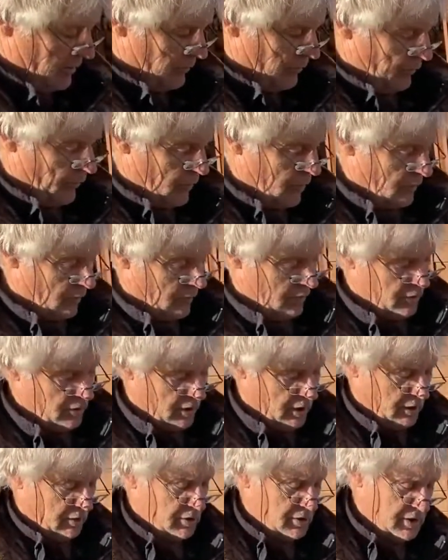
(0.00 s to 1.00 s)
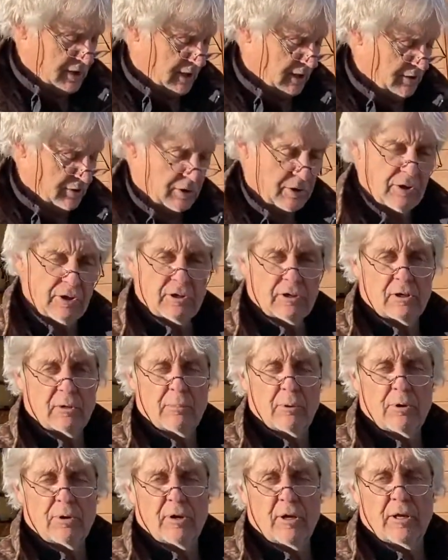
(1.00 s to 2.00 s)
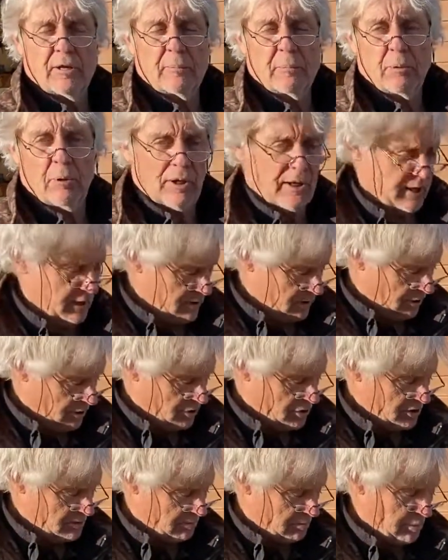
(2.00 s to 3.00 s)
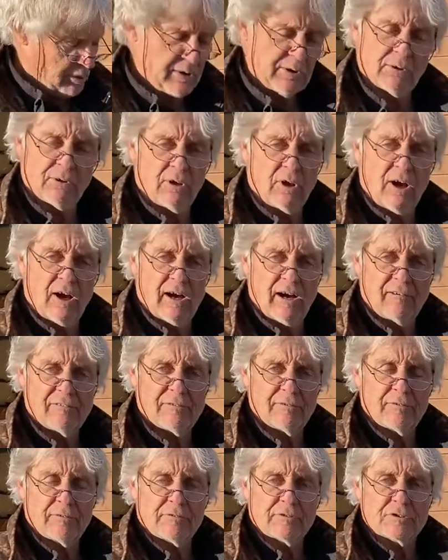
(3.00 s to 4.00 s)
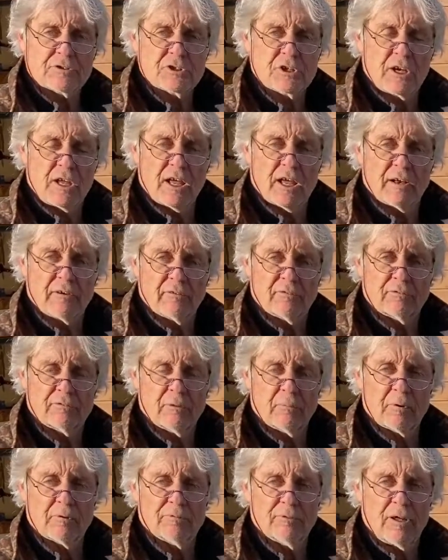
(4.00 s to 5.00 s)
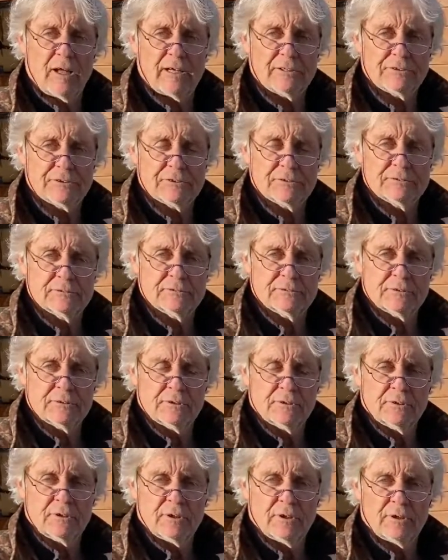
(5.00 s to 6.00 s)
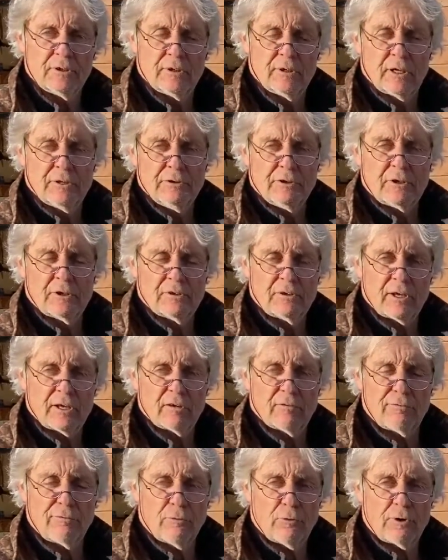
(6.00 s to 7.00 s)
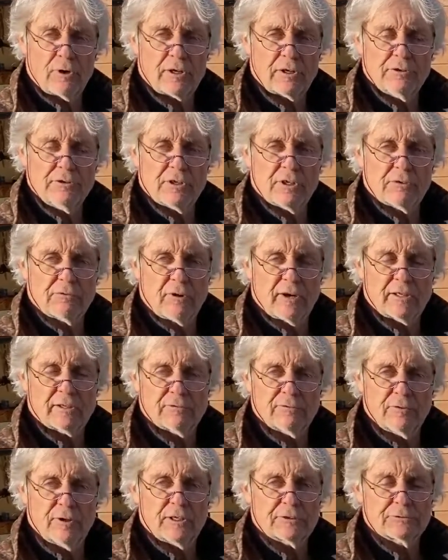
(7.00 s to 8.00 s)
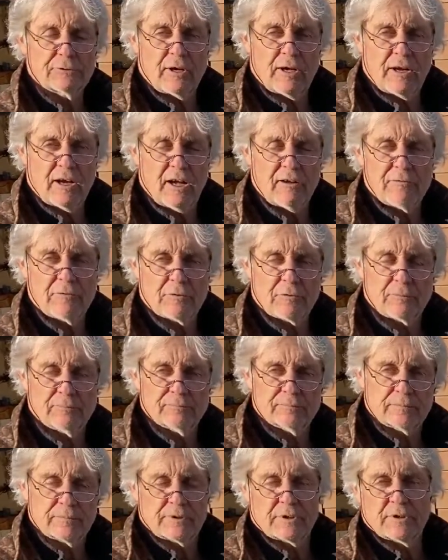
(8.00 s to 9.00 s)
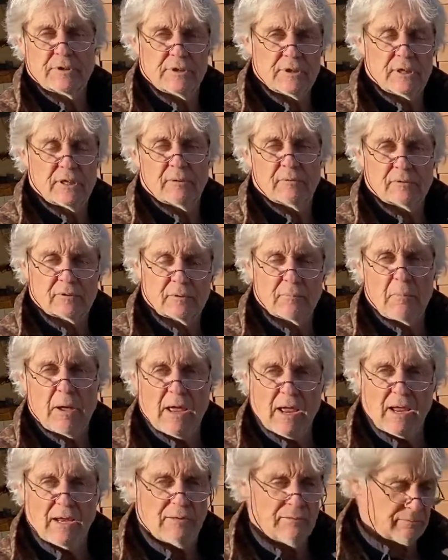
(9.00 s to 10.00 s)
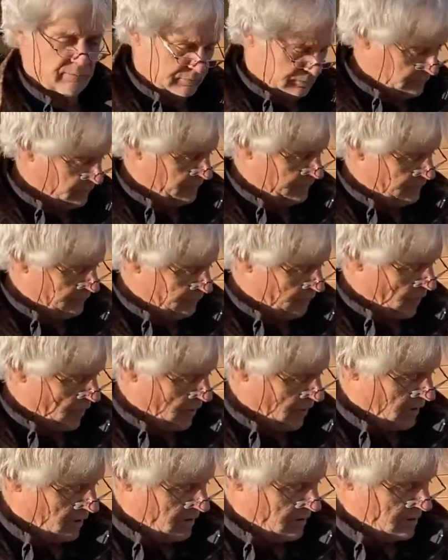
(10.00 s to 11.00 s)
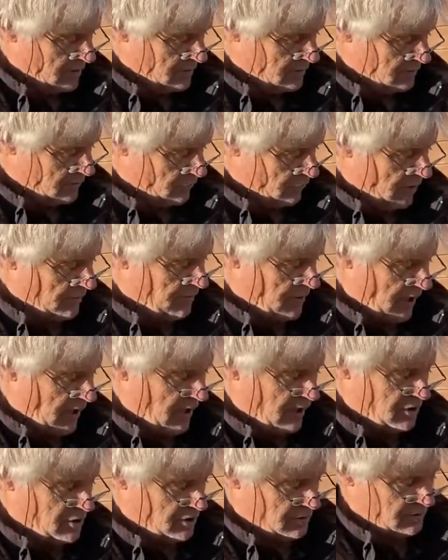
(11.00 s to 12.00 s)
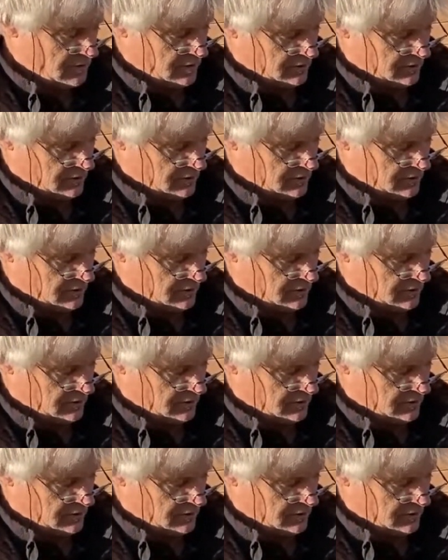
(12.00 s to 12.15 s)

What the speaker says: You get this out of the cooker and put it on the plate. Just peel off the skin from the flesh, and you can take a fork and you can rake the flesh right off of the main rib cage